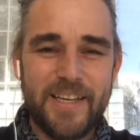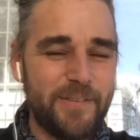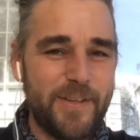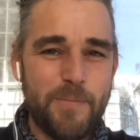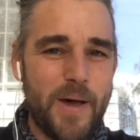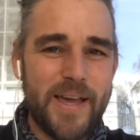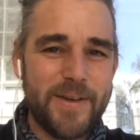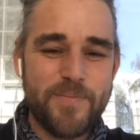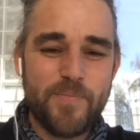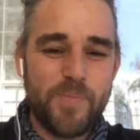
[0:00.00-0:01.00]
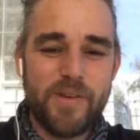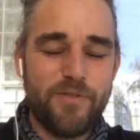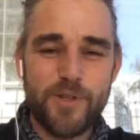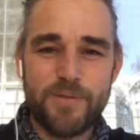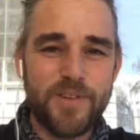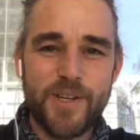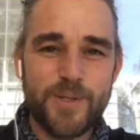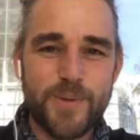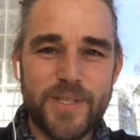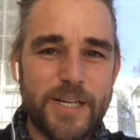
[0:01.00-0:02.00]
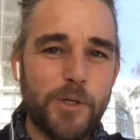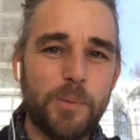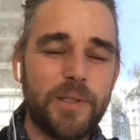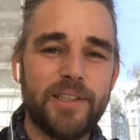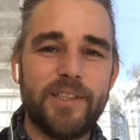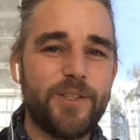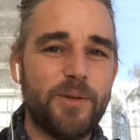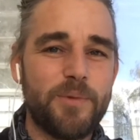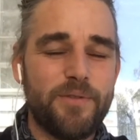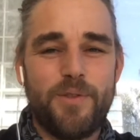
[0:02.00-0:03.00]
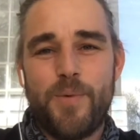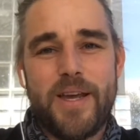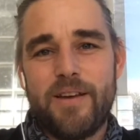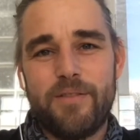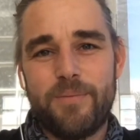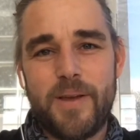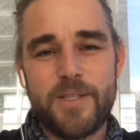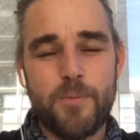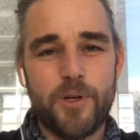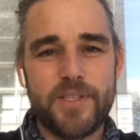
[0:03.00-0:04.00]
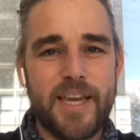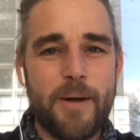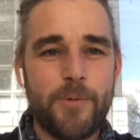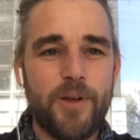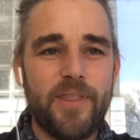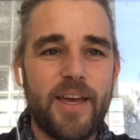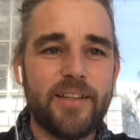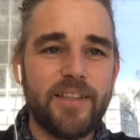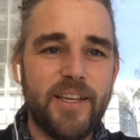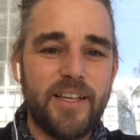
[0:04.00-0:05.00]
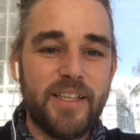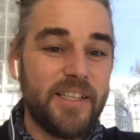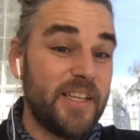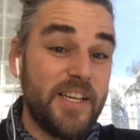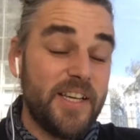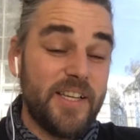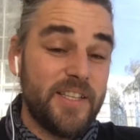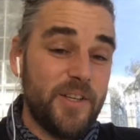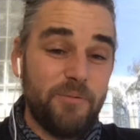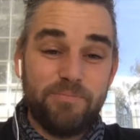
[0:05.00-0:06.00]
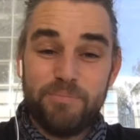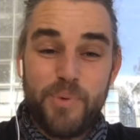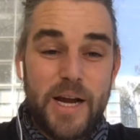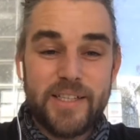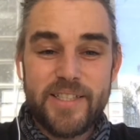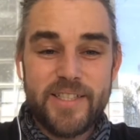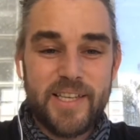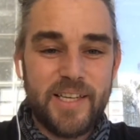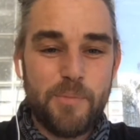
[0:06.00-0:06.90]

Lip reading: I mean, my first videos were terrible in terms of the way I spoke to camera and that. So practice.